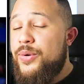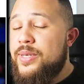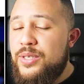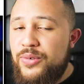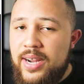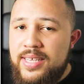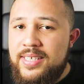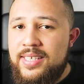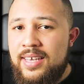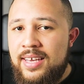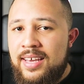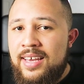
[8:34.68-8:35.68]
no
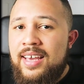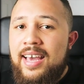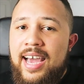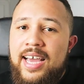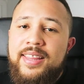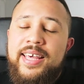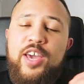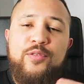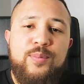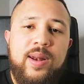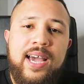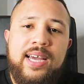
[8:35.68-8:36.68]
interest, and they
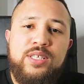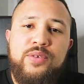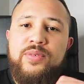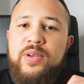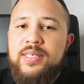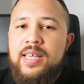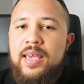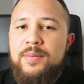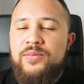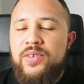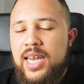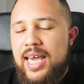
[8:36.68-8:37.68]
have plans of using
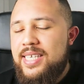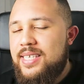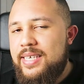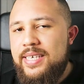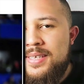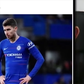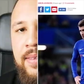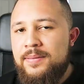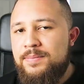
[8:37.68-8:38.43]
him for next season.